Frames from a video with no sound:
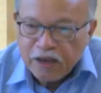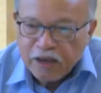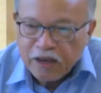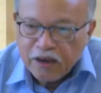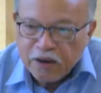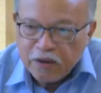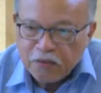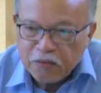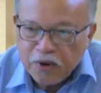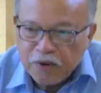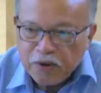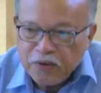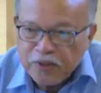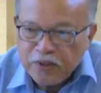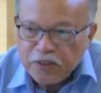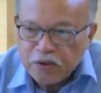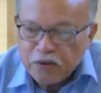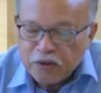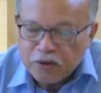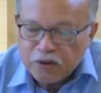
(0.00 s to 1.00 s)
Uh, when we
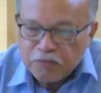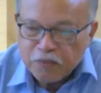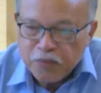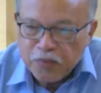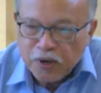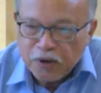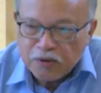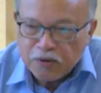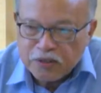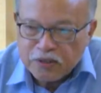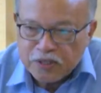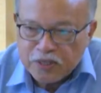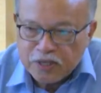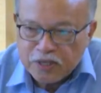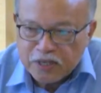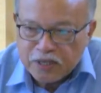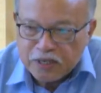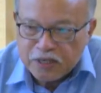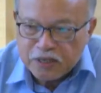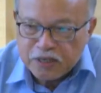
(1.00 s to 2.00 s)
talk about
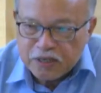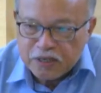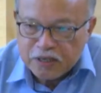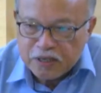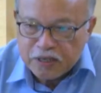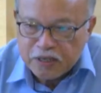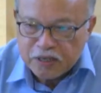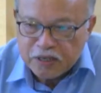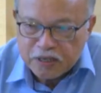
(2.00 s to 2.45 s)
uh,